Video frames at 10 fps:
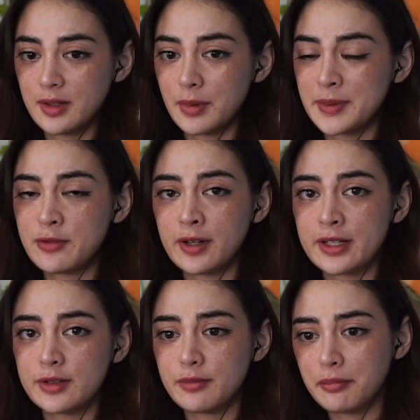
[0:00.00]
Must be
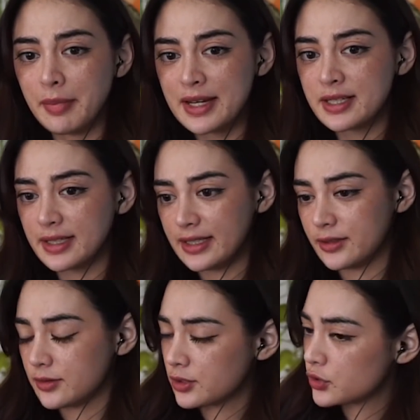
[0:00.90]
fucking mentally
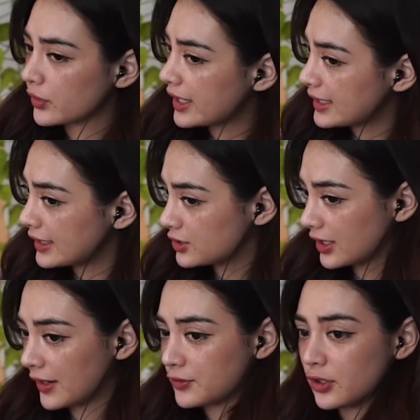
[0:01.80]
straining to
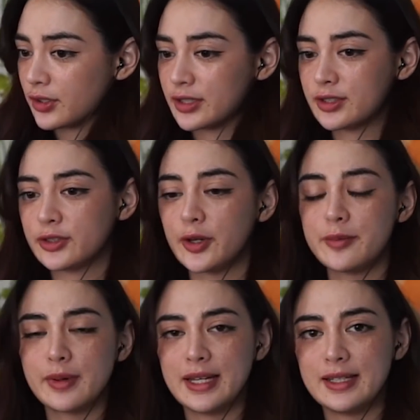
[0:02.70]
have to look at so
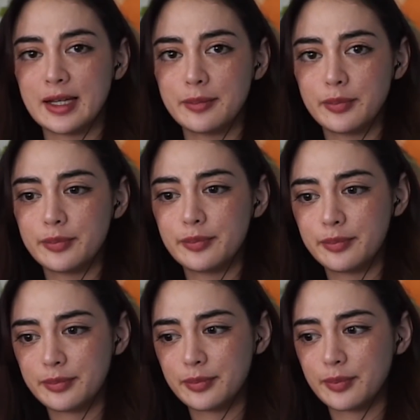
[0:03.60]
many dead
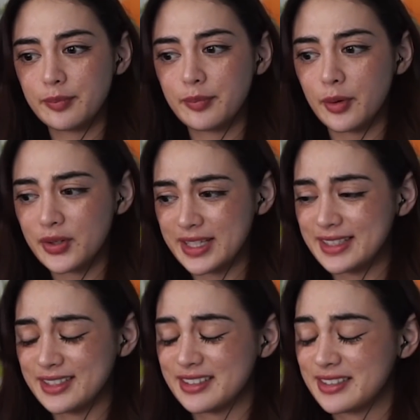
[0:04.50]

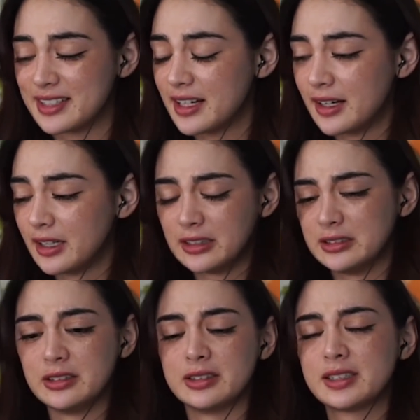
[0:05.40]
bodies and. Ugh.